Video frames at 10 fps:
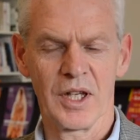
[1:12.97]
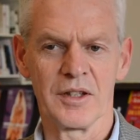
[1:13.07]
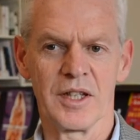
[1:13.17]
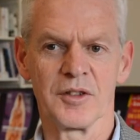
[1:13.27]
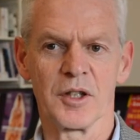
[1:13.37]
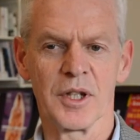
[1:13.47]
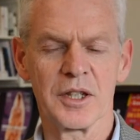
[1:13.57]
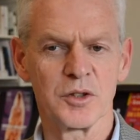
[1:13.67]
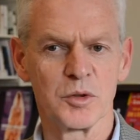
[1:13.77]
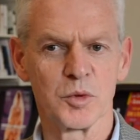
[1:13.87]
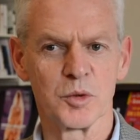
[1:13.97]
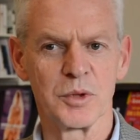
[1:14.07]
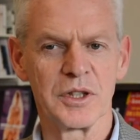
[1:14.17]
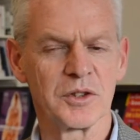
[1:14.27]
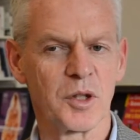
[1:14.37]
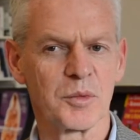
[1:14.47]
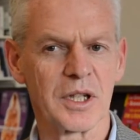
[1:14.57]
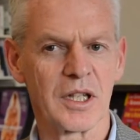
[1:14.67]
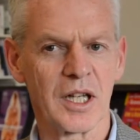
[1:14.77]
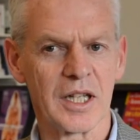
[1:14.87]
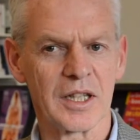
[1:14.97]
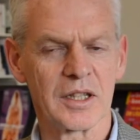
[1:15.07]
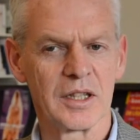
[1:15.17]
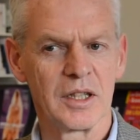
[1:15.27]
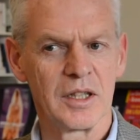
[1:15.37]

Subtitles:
And that direction would be something like